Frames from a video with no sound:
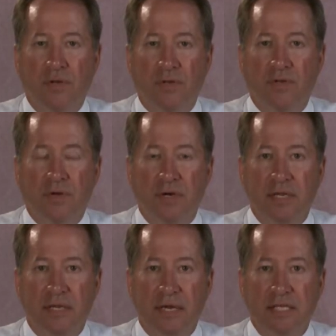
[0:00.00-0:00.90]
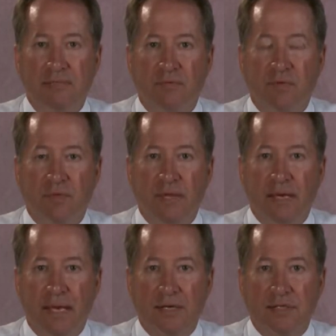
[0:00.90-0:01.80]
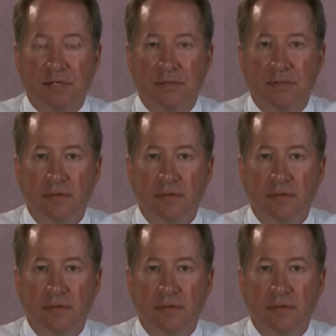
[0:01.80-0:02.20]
than 30 days before the election,